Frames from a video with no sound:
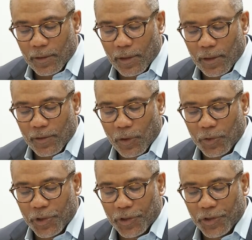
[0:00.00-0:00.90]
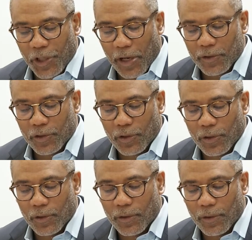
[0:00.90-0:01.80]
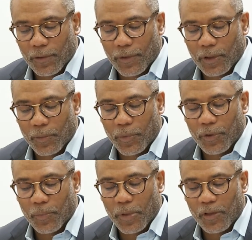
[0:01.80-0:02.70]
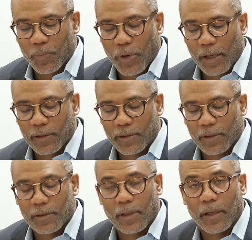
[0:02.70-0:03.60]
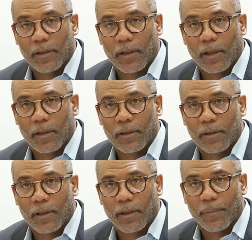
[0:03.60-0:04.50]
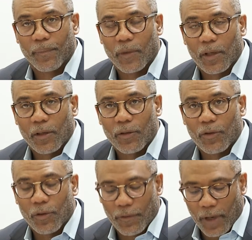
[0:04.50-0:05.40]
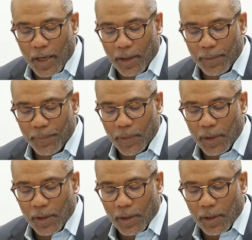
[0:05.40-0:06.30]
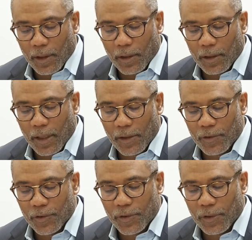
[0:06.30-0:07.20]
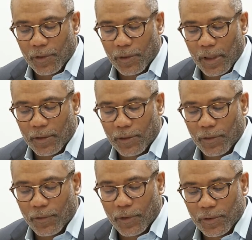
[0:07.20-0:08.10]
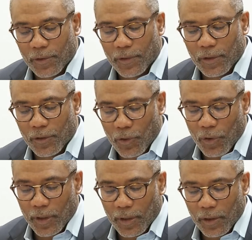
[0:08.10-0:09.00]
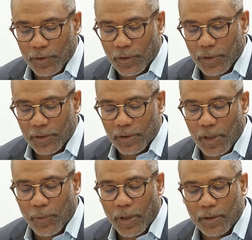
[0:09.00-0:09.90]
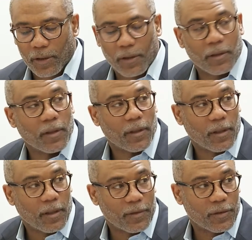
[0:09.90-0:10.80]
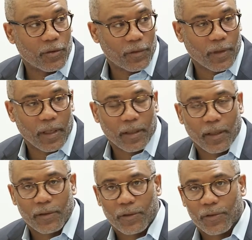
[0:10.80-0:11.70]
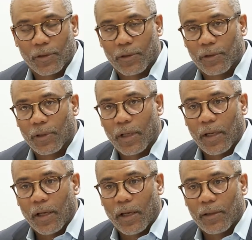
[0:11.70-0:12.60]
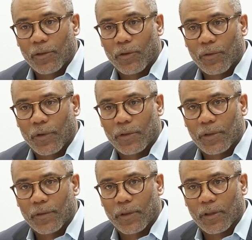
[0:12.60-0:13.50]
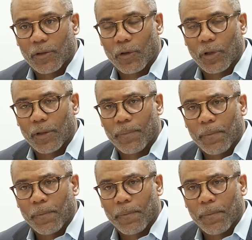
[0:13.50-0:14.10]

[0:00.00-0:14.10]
associate chancellor for community-based practices at U of I Cancer Center at the University of Illinois, and also he's the director of the U of I Cancer Center at the University of Illinois.